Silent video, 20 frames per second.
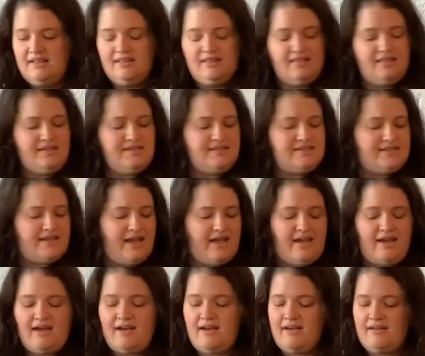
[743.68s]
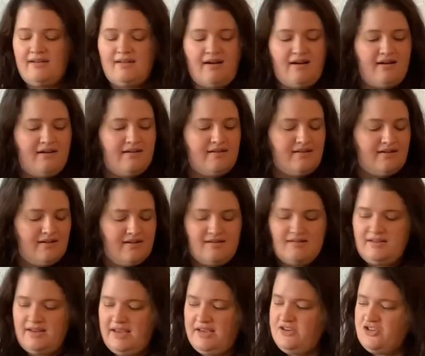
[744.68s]
let's add our
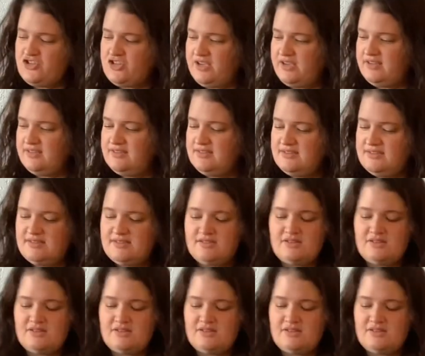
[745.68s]
carnations.